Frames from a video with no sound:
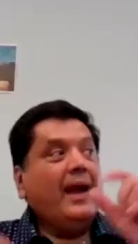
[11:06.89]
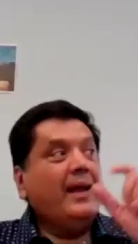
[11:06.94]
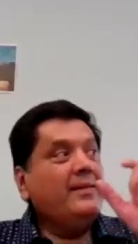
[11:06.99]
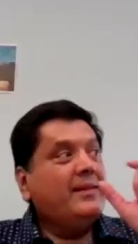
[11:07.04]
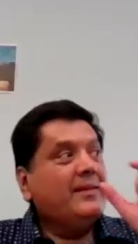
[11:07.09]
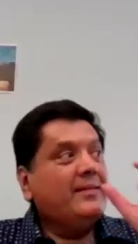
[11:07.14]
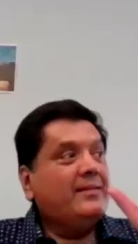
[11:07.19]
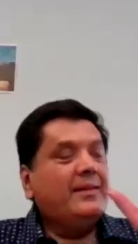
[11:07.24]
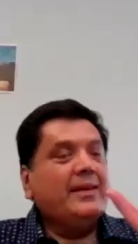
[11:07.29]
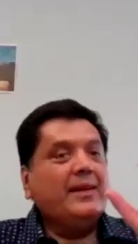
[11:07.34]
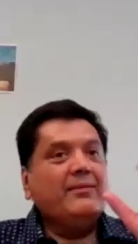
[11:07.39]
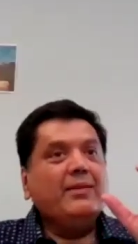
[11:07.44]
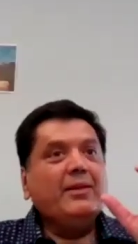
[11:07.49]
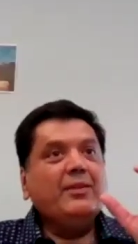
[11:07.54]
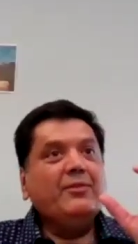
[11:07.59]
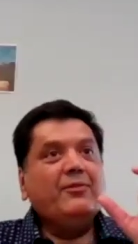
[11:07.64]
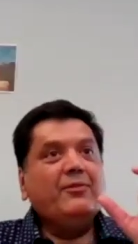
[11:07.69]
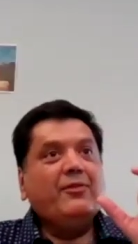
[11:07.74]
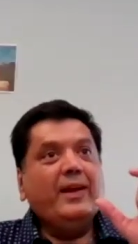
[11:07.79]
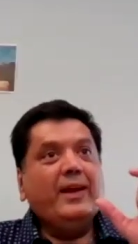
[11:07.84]
And the
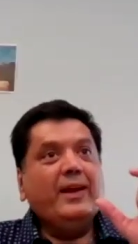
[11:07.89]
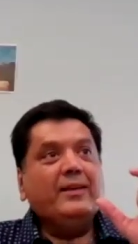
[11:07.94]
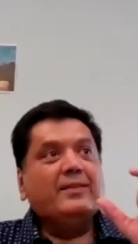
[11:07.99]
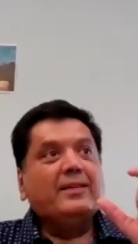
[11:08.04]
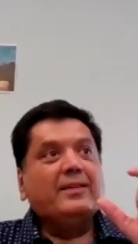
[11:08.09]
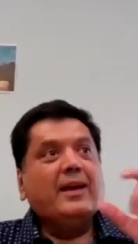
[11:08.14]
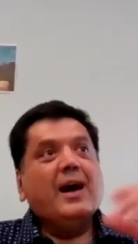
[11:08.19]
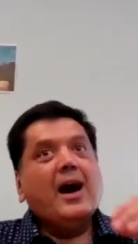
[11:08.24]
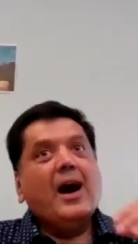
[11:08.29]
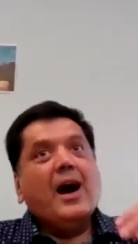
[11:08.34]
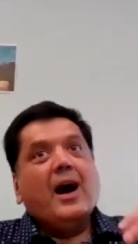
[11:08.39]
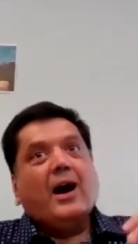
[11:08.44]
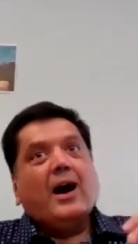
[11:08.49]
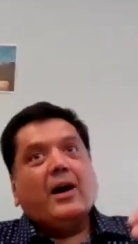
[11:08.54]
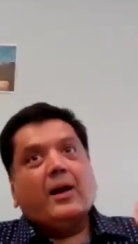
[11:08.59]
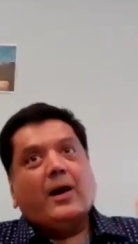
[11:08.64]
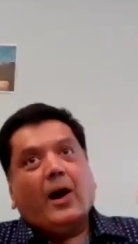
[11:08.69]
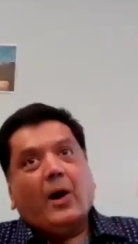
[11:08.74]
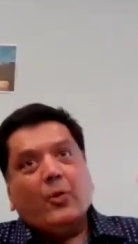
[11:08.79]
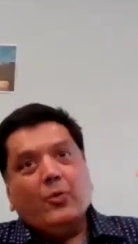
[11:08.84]
7th phrase
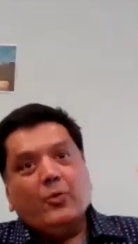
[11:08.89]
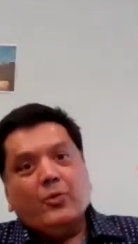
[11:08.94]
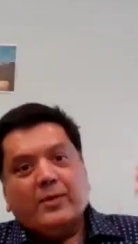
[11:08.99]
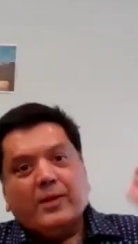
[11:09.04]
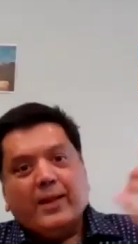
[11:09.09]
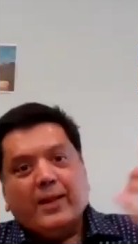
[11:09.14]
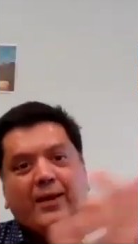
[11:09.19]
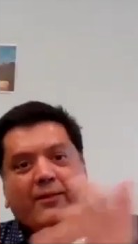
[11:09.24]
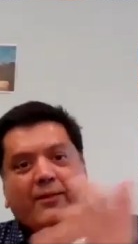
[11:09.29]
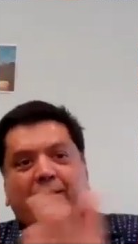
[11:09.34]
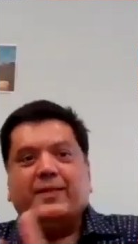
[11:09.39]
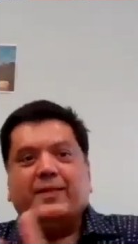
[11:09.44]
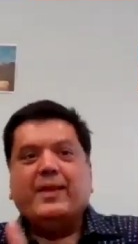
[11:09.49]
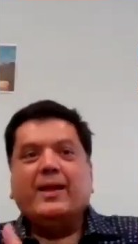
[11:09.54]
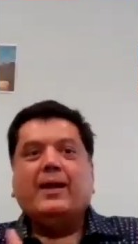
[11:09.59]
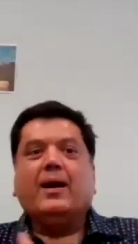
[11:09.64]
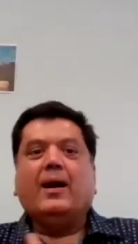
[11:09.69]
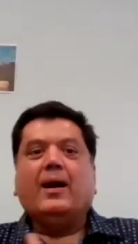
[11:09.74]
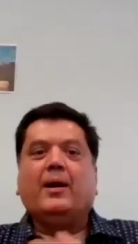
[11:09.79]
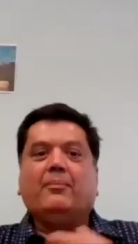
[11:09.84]
rounds
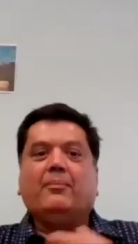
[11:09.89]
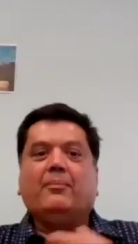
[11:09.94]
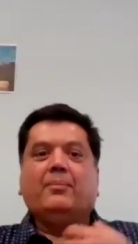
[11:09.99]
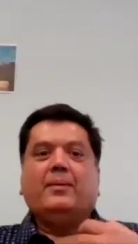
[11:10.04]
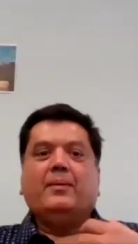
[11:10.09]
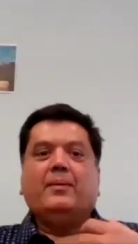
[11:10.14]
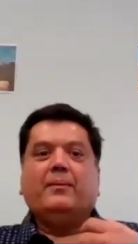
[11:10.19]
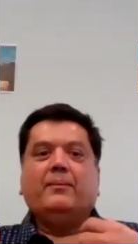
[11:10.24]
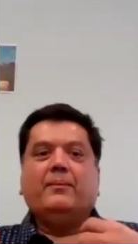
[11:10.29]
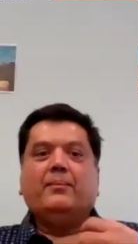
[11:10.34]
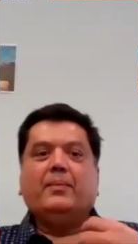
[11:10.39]
everything up.